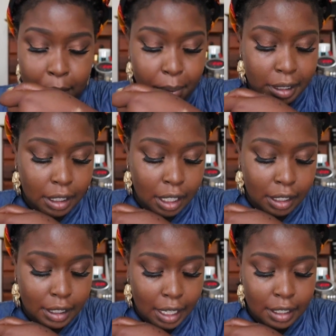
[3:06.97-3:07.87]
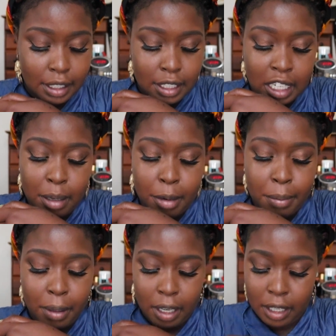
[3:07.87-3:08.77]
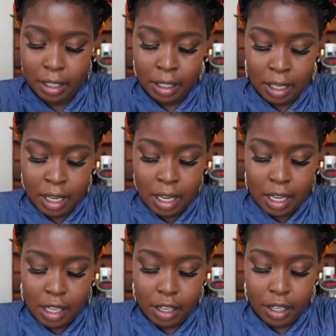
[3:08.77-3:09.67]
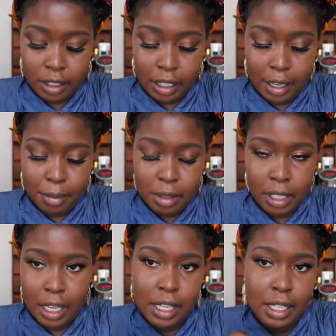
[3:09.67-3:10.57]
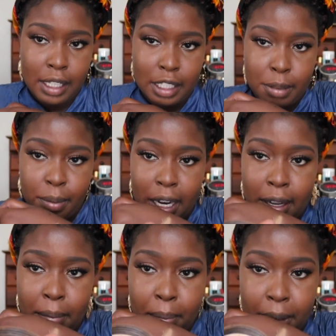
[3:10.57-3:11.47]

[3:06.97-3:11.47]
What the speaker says: but the color that it does come up on your skin is not this bright.